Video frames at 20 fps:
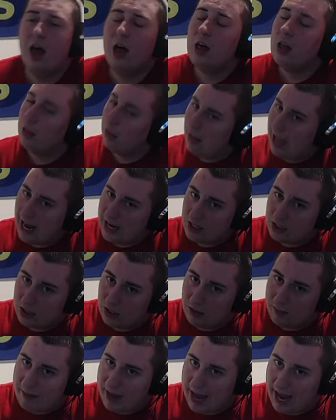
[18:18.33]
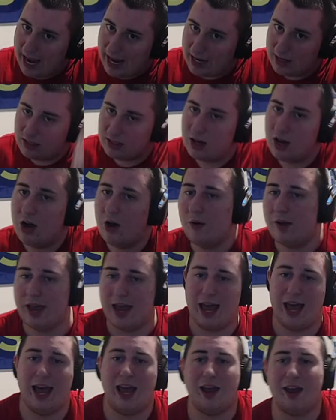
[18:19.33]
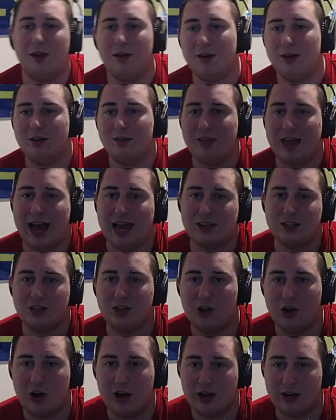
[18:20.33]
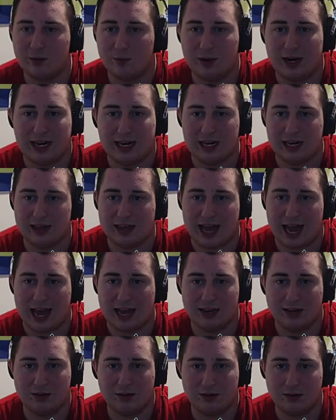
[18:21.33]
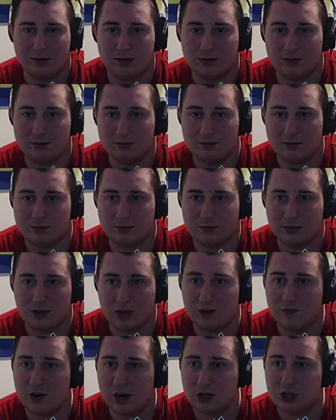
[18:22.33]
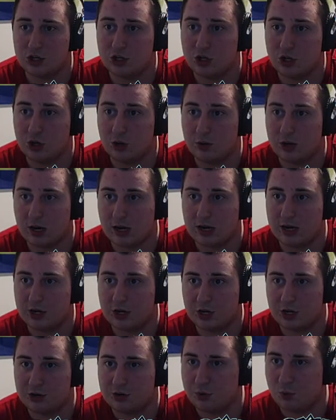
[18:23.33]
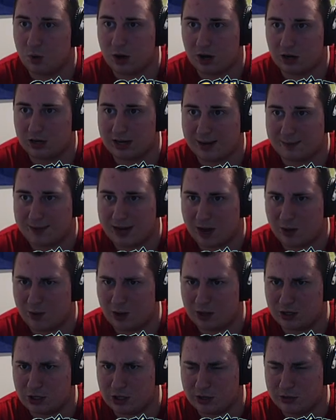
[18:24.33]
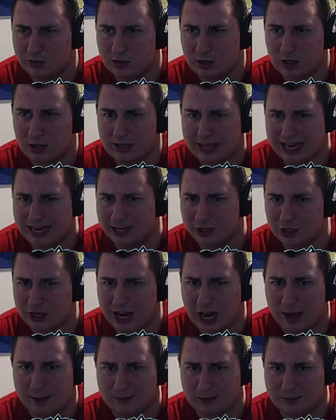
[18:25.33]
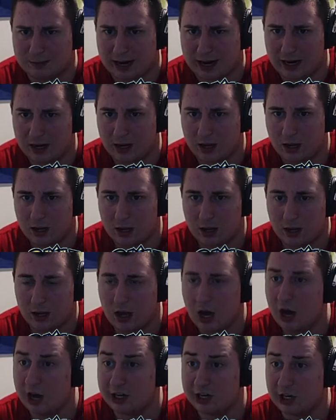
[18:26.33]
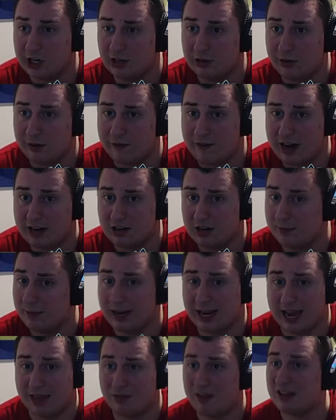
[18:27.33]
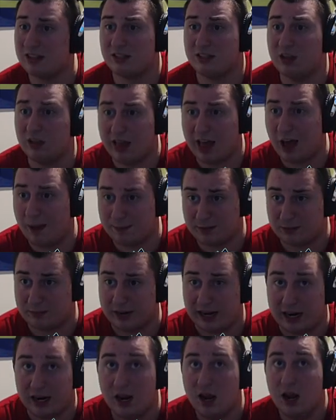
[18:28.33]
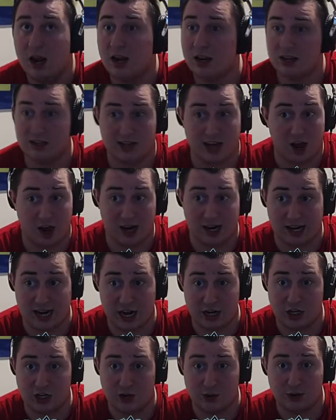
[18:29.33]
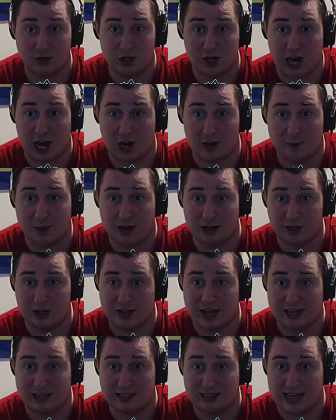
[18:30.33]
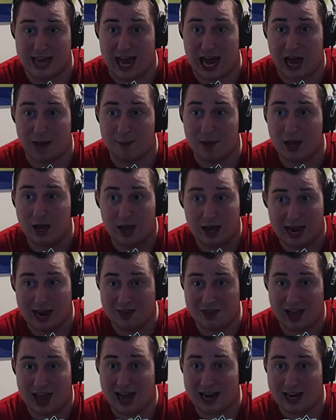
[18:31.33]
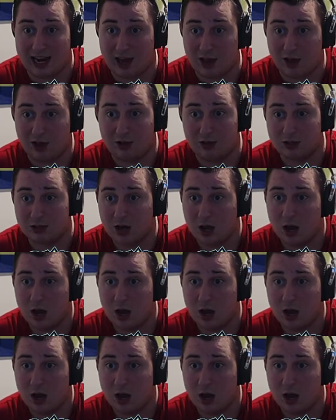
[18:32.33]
Let's go, Maze. Okay, that's good. We needed that. Conversion 2, you're going to turn into water type now, aren't you? That actually helps me. Oh, he turned into a fire type. Again, that still helps me, because now I can hit you with Shadow Punch, and that stab, and that kills.